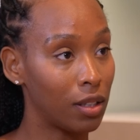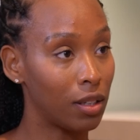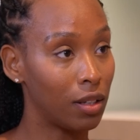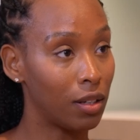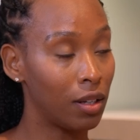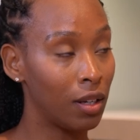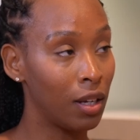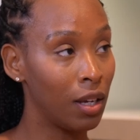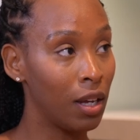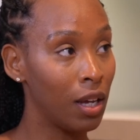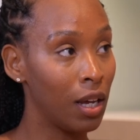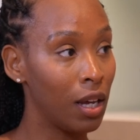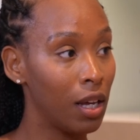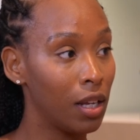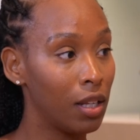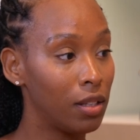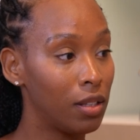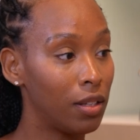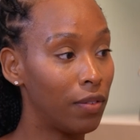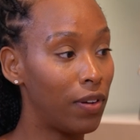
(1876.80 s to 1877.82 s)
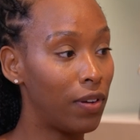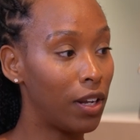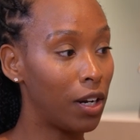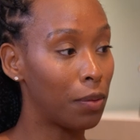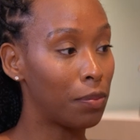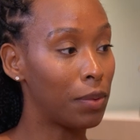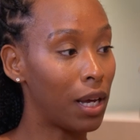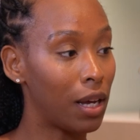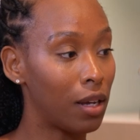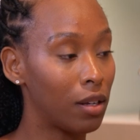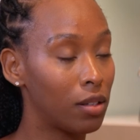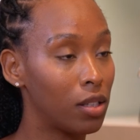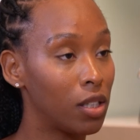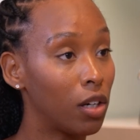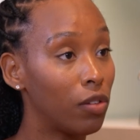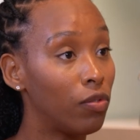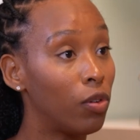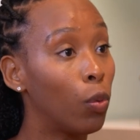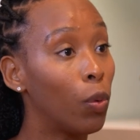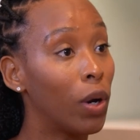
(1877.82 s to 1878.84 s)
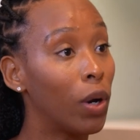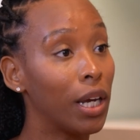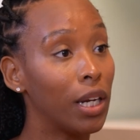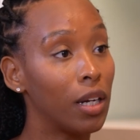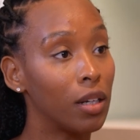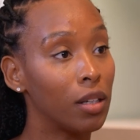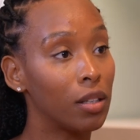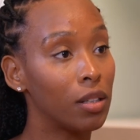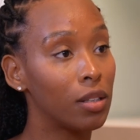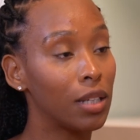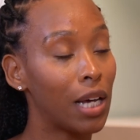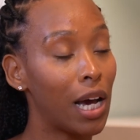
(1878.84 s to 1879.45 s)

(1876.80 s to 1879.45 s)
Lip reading: and develop that self-awareness.